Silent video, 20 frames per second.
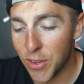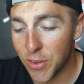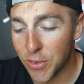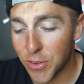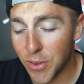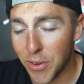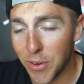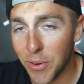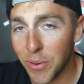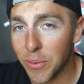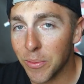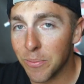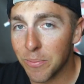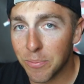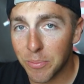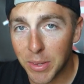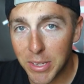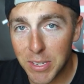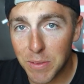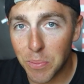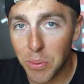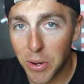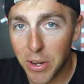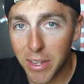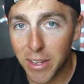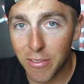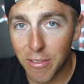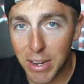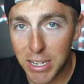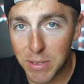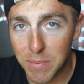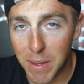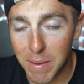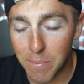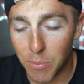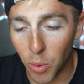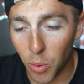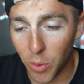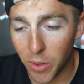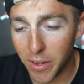So that's a pretty good resume
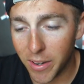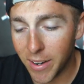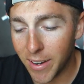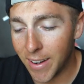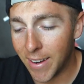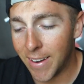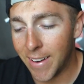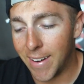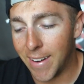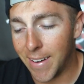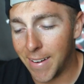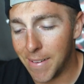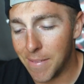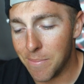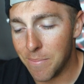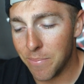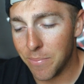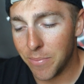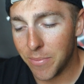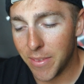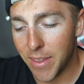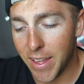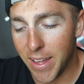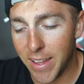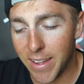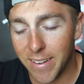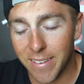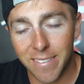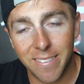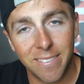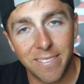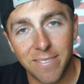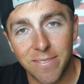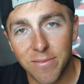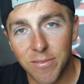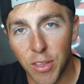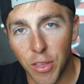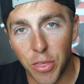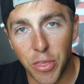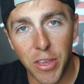bullet. Um, and
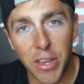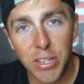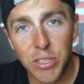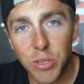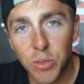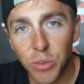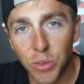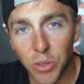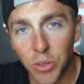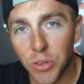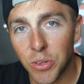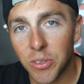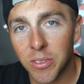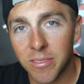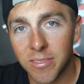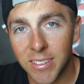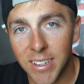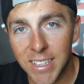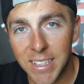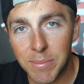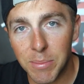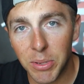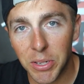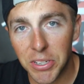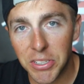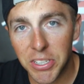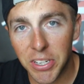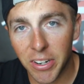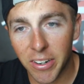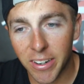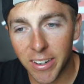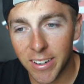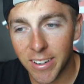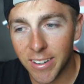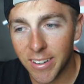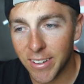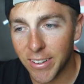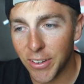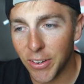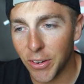the things you learn in the military
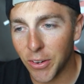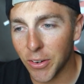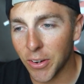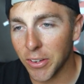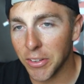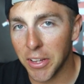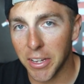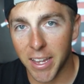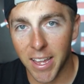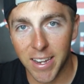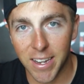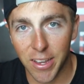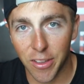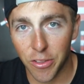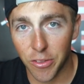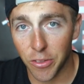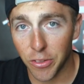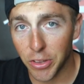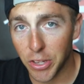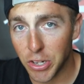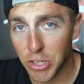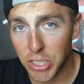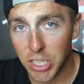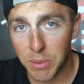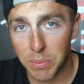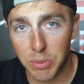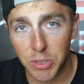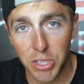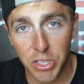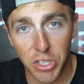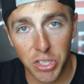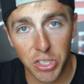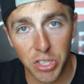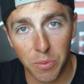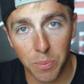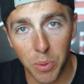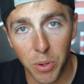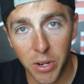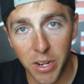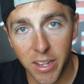are unlike any other. The leadership positions
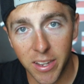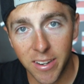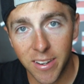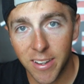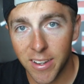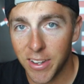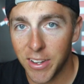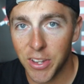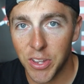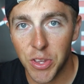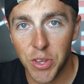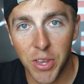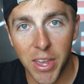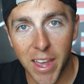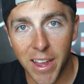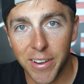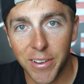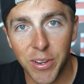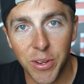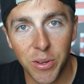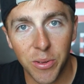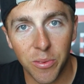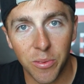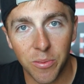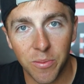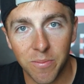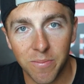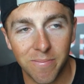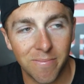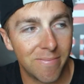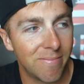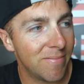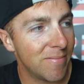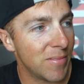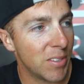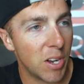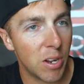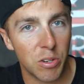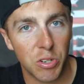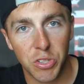you put in, you can't do
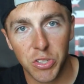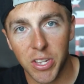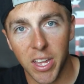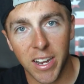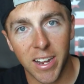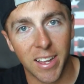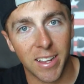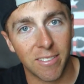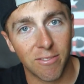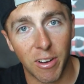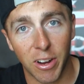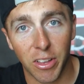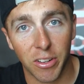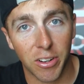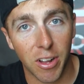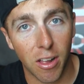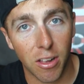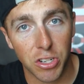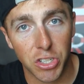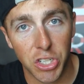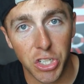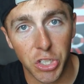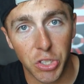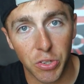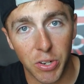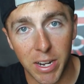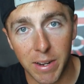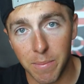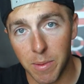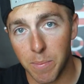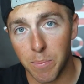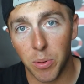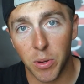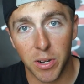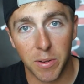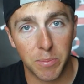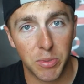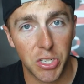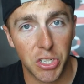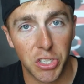you know, just getting a regular college degree and be
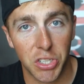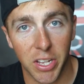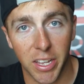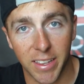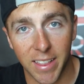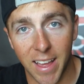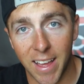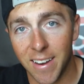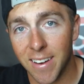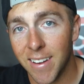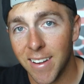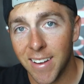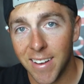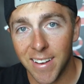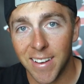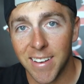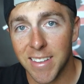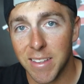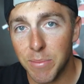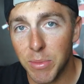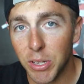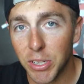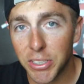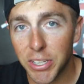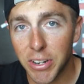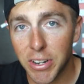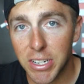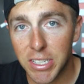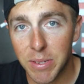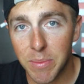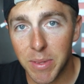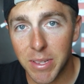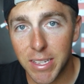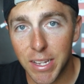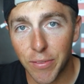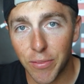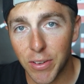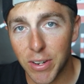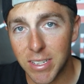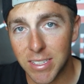put in a position like that. The military is something
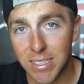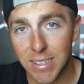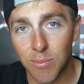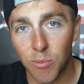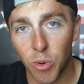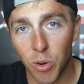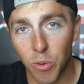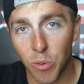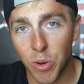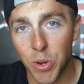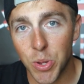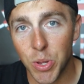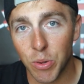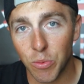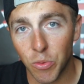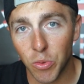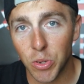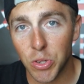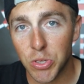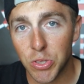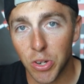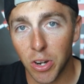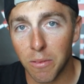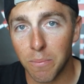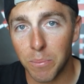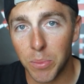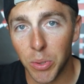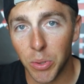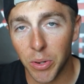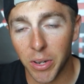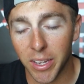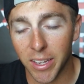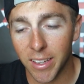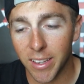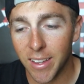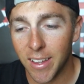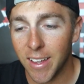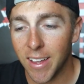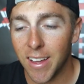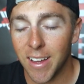different, somewhere where you can really start
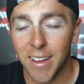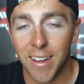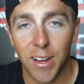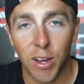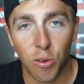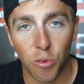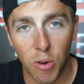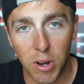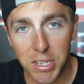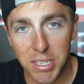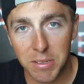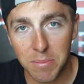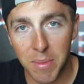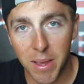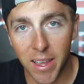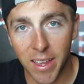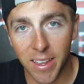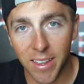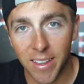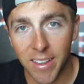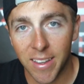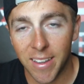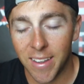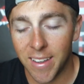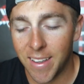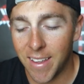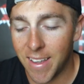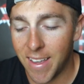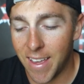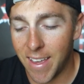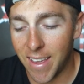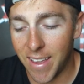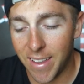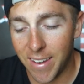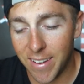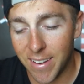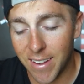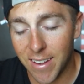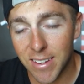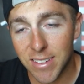building a resume
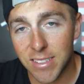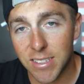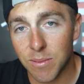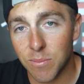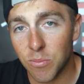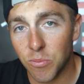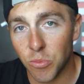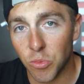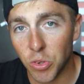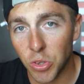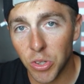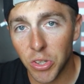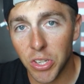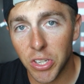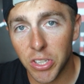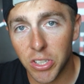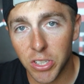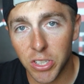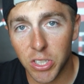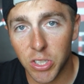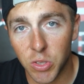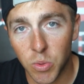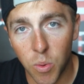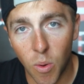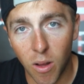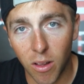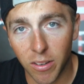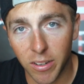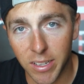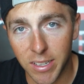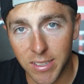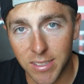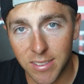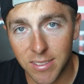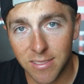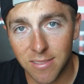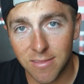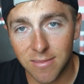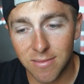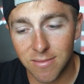and uh, some really good
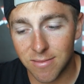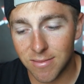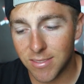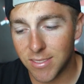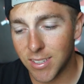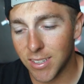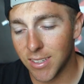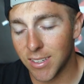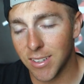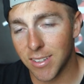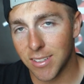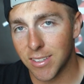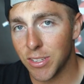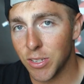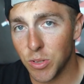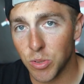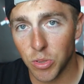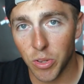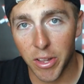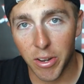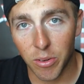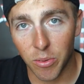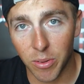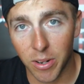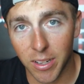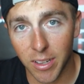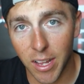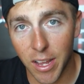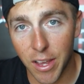qualities to, to use later on in